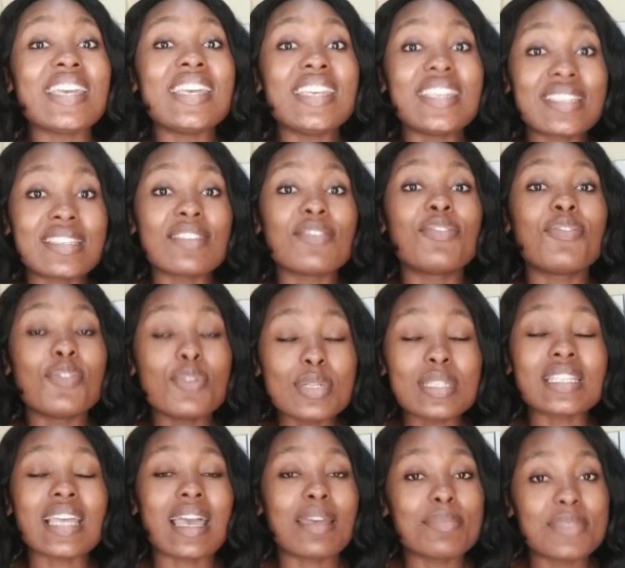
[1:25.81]
is a
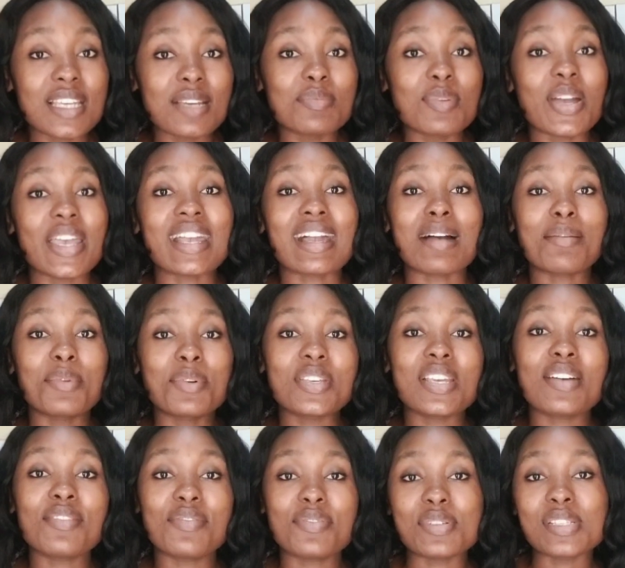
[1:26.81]
food timetable, a
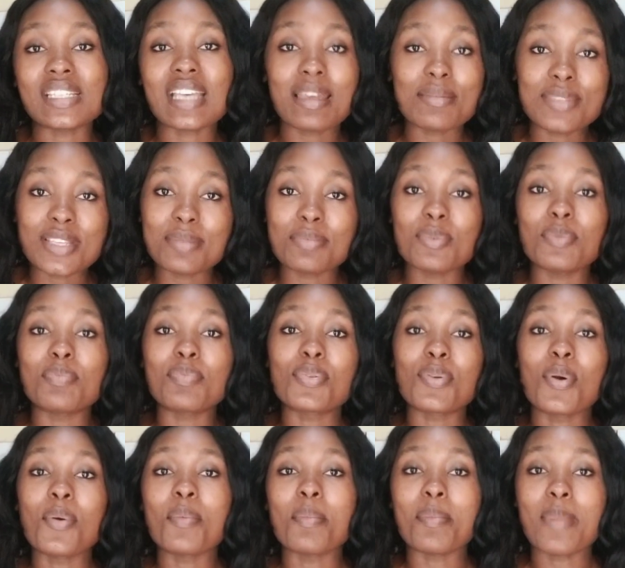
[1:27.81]
Cameroonian food timetable
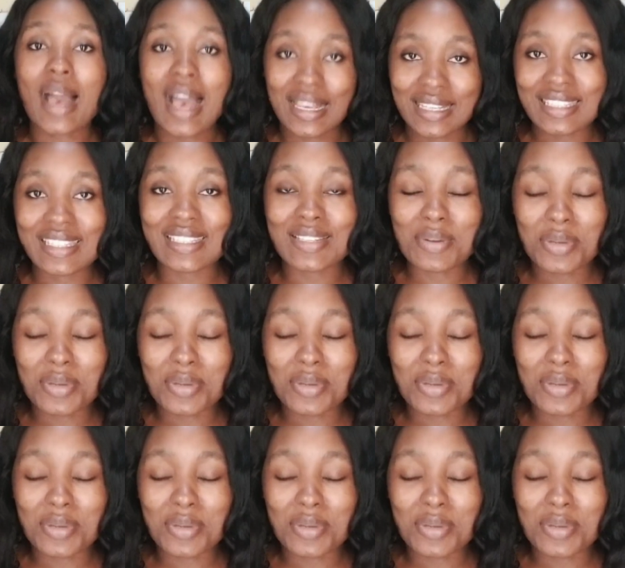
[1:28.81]
Pro Max.